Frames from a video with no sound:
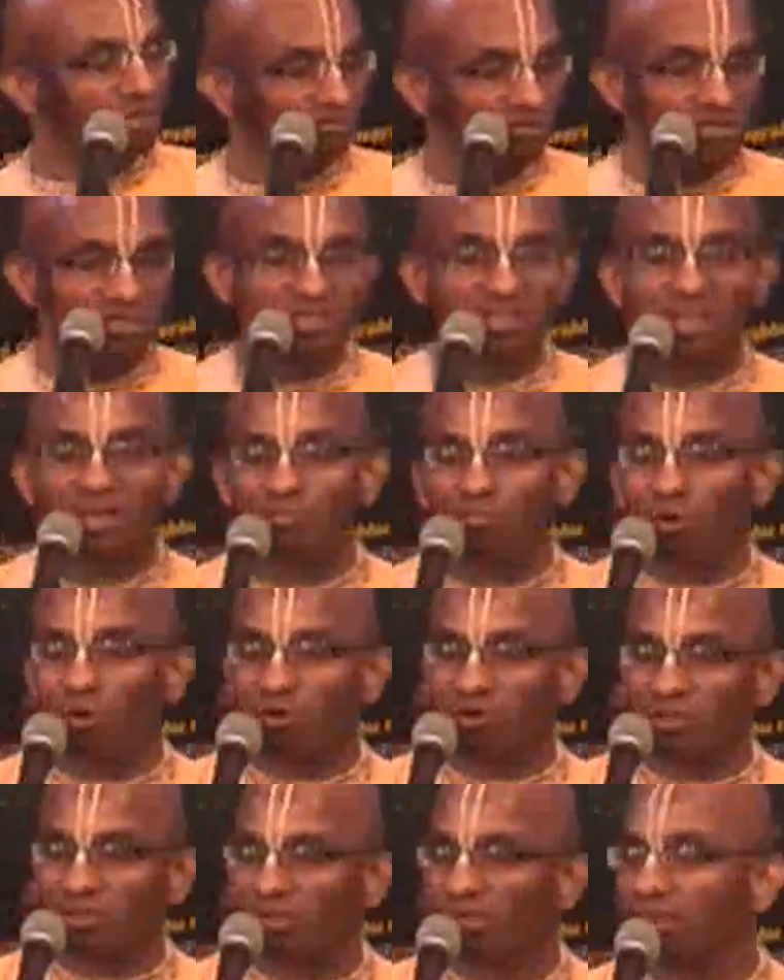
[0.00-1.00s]
the physical
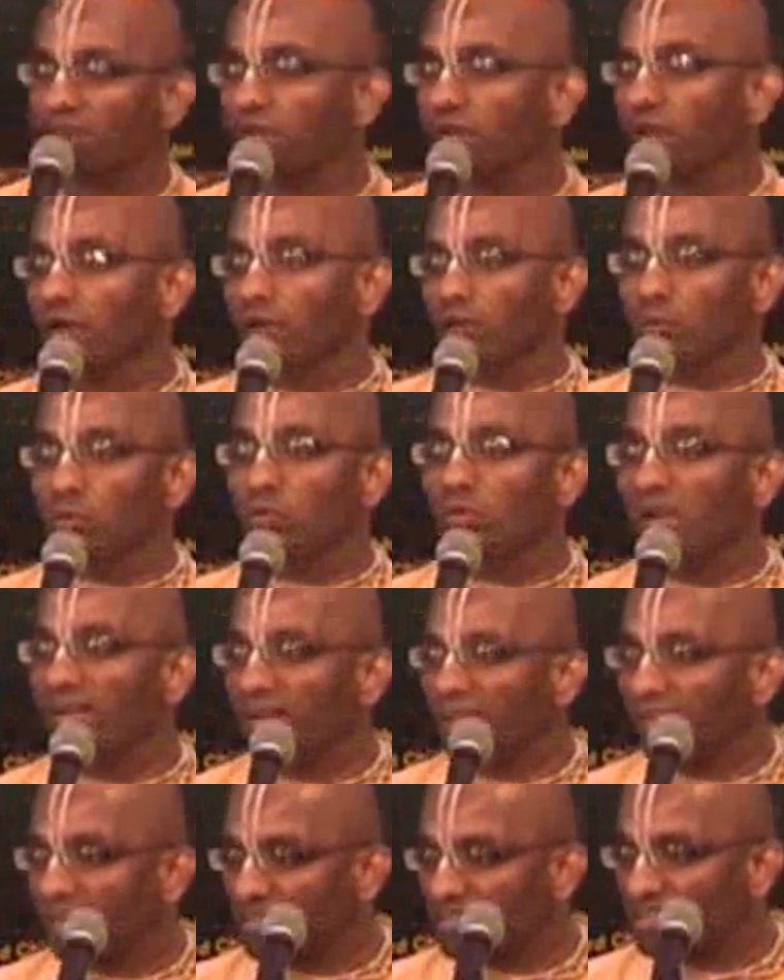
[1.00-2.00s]
body, to
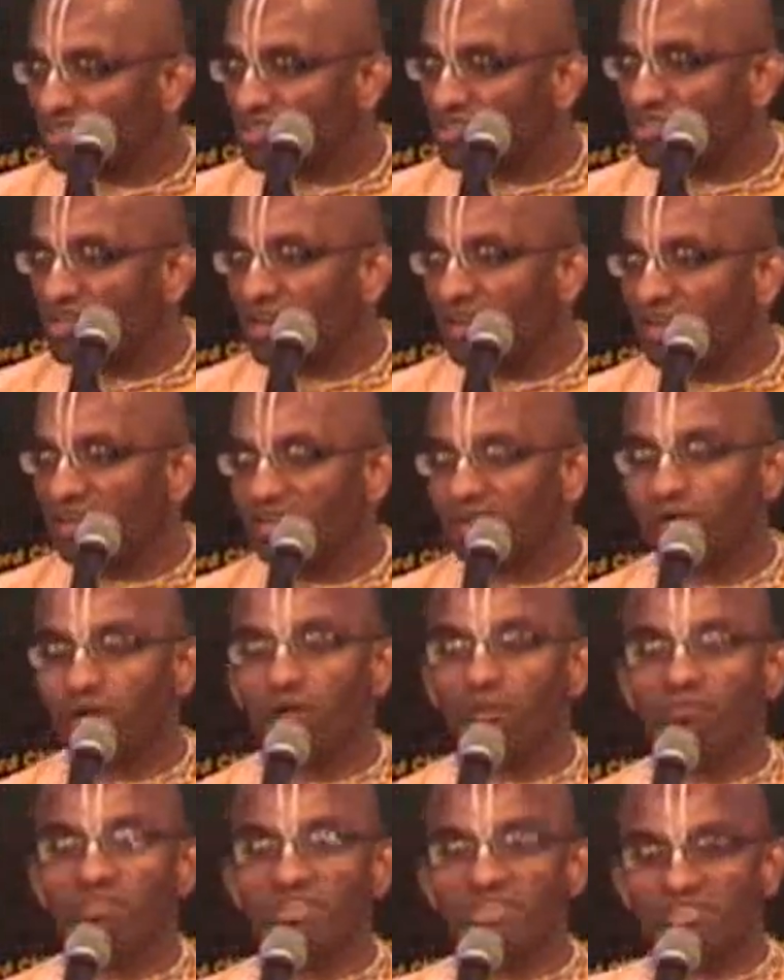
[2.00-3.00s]
that extent
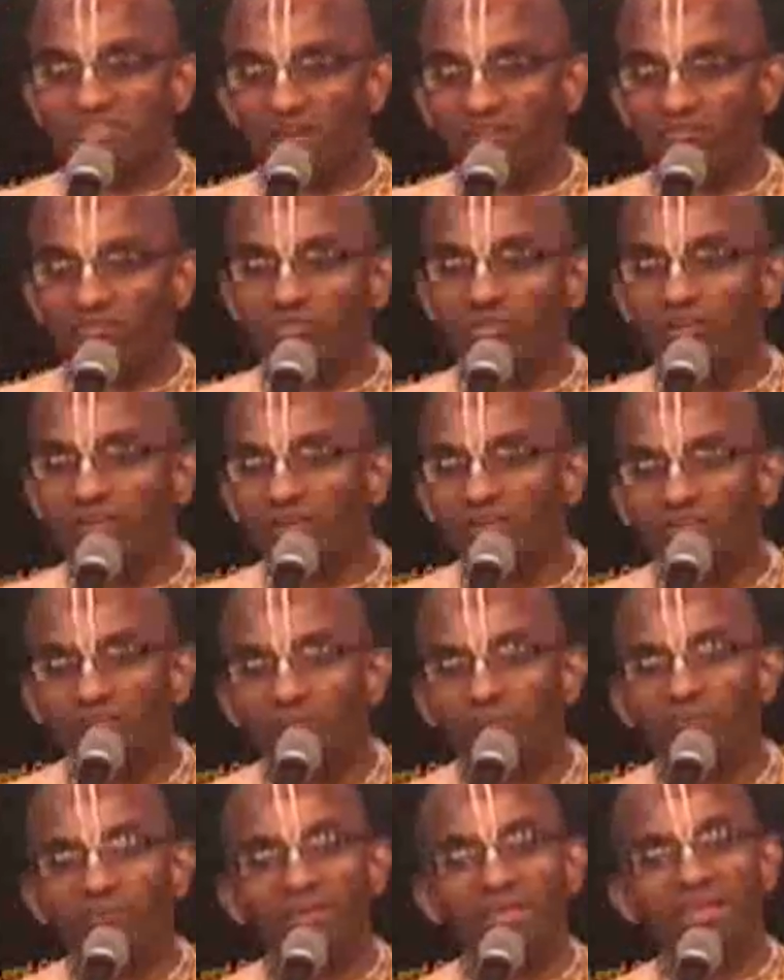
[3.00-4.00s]
we suffer the
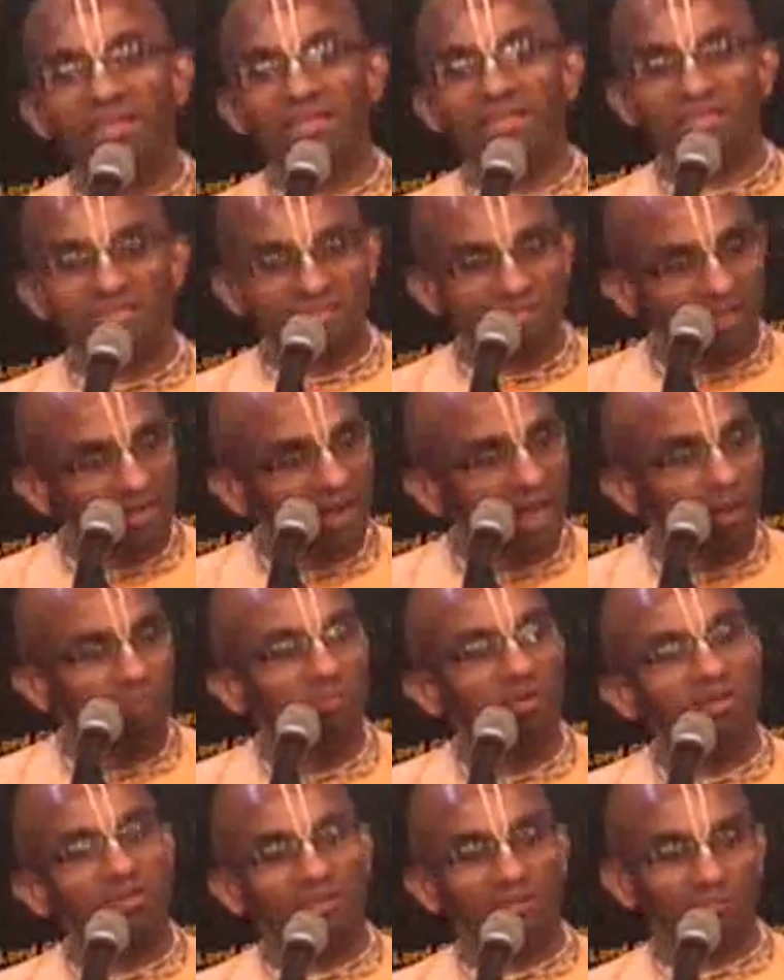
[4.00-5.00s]
pains that
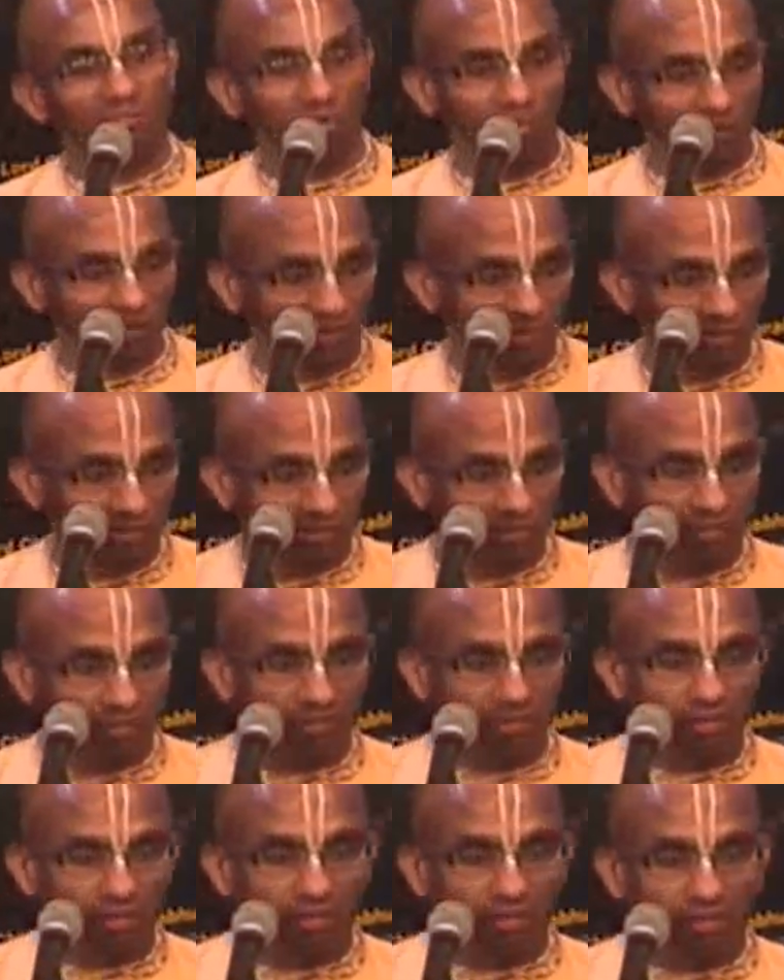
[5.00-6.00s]
happen in the body,
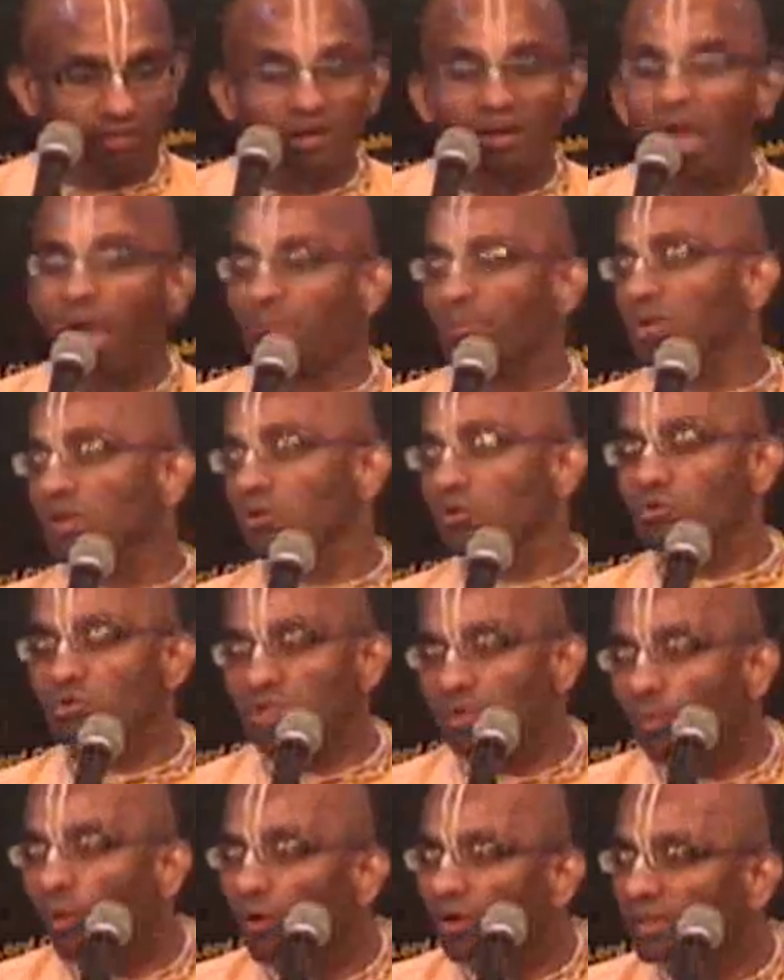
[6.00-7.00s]
that happen to
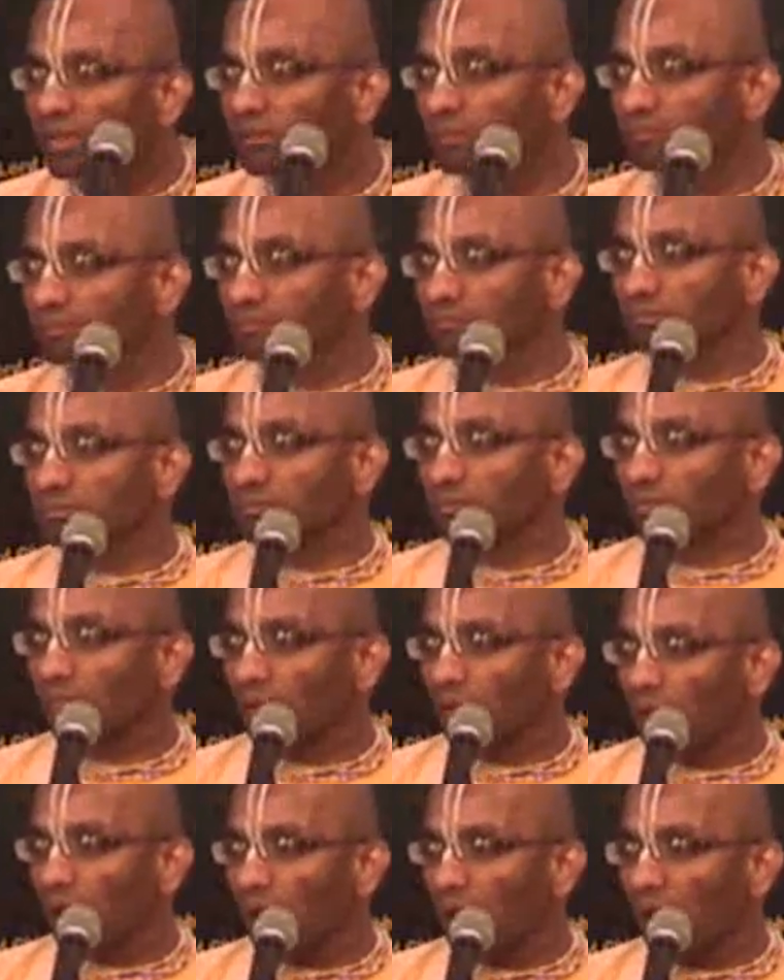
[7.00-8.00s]
the body
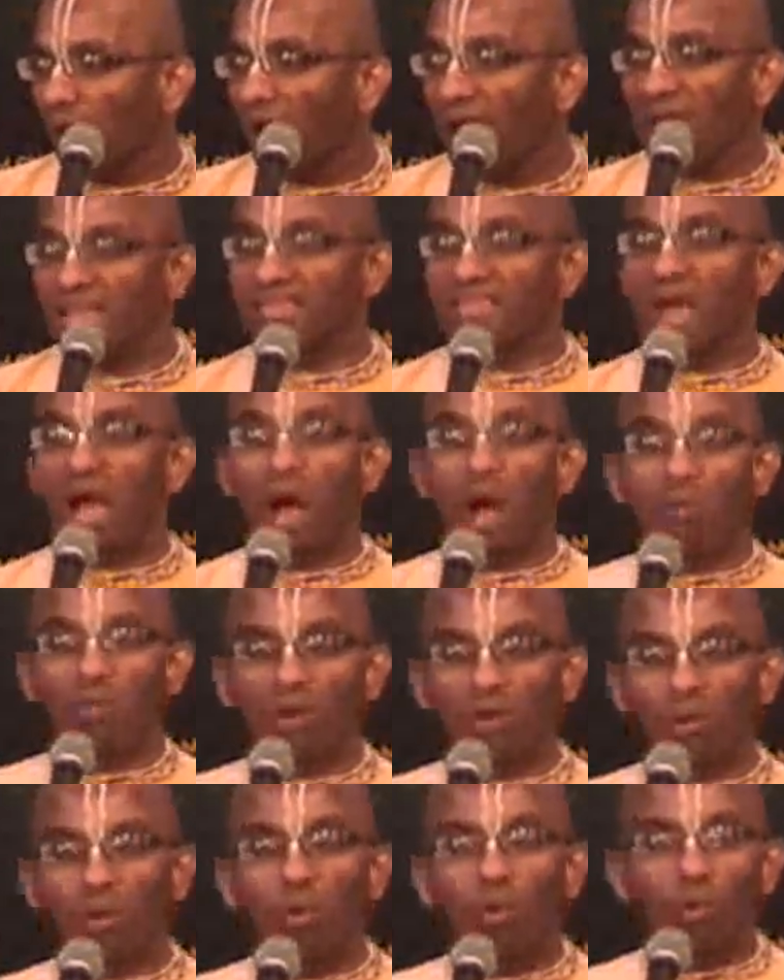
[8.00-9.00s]
as
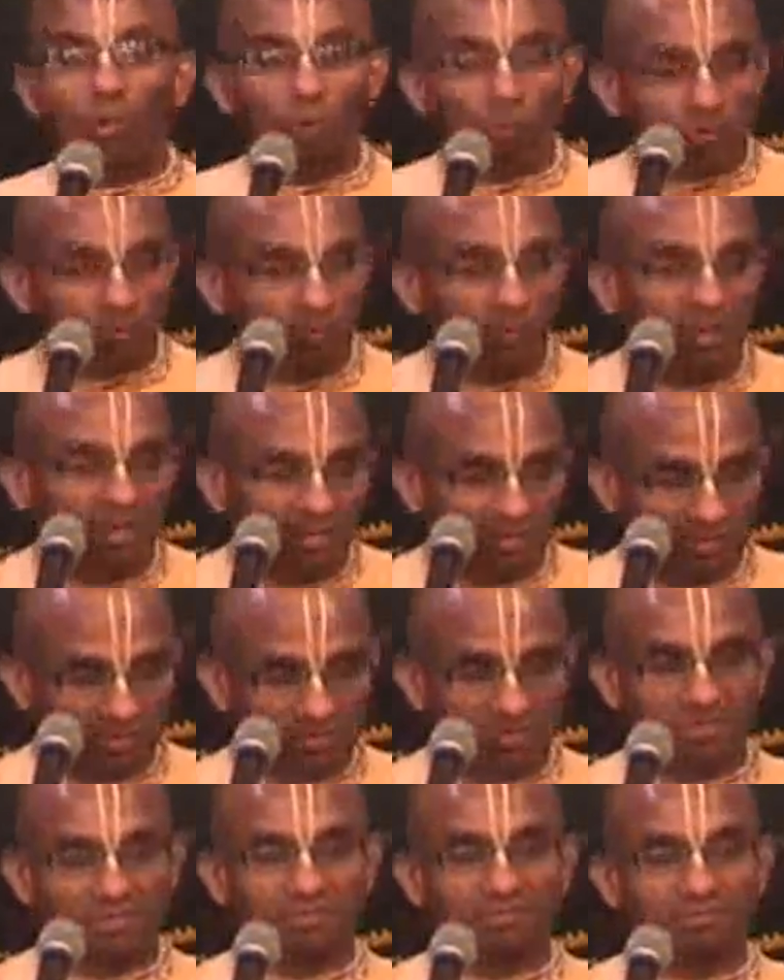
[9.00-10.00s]
our own
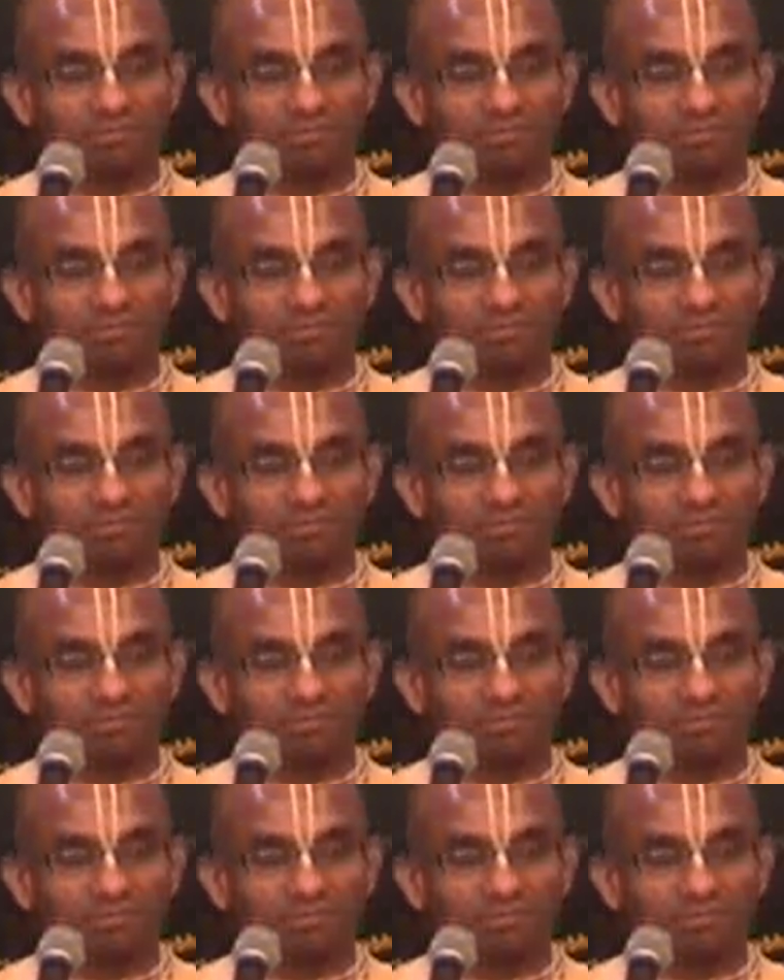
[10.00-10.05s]
pains.